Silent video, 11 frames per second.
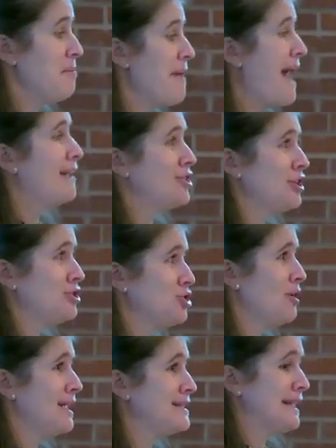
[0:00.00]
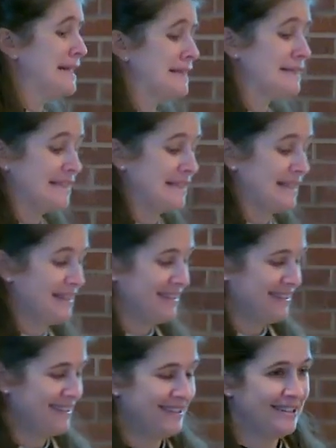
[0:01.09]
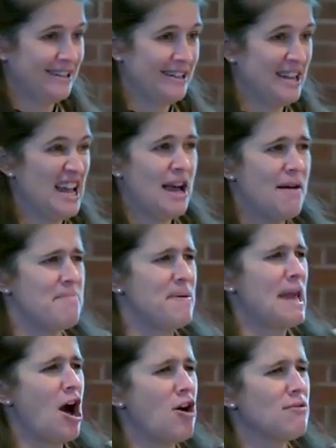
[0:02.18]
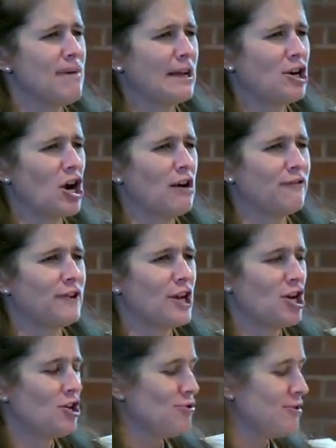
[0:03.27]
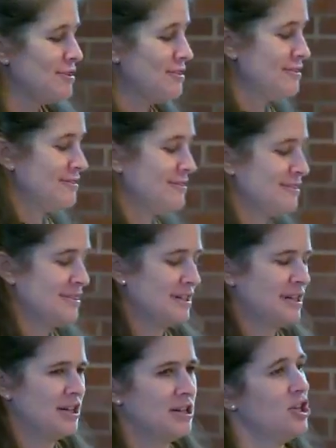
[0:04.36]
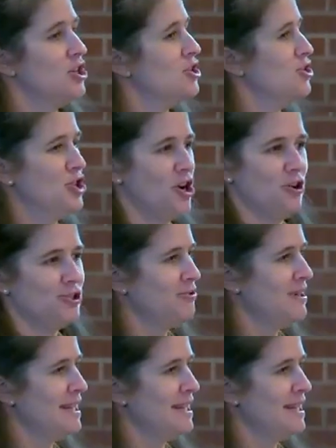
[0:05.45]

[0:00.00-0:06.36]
Make good choices. Be home by curfew. Don't do